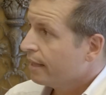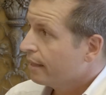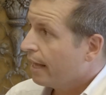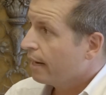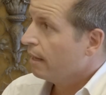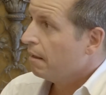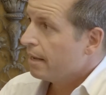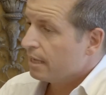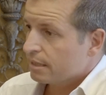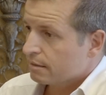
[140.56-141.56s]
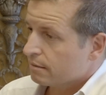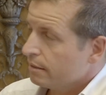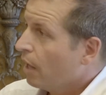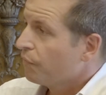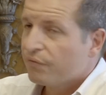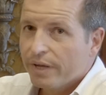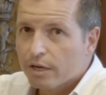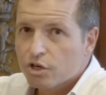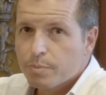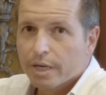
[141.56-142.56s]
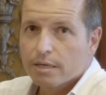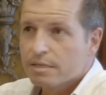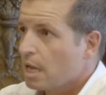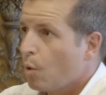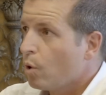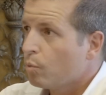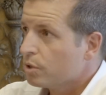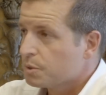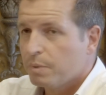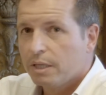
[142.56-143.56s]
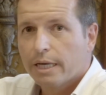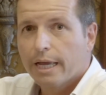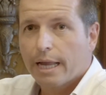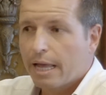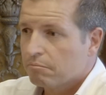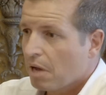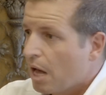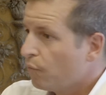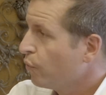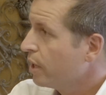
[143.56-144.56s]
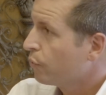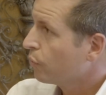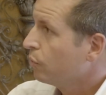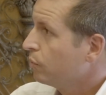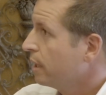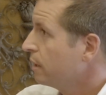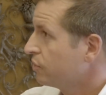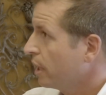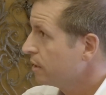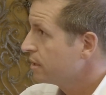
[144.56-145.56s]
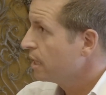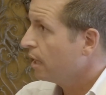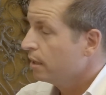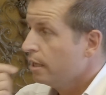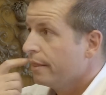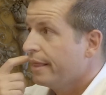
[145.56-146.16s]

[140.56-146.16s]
that is not finished because someone was building it and halfway through they decide to sell.